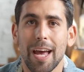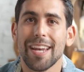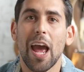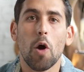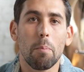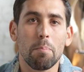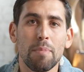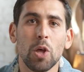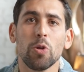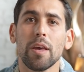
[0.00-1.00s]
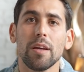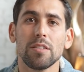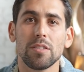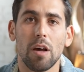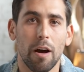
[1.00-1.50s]
now
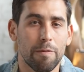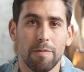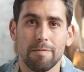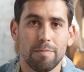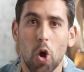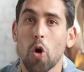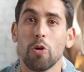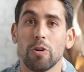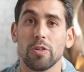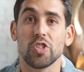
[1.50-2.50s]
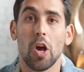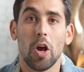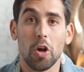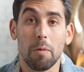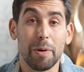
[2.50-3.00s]
millions of coders could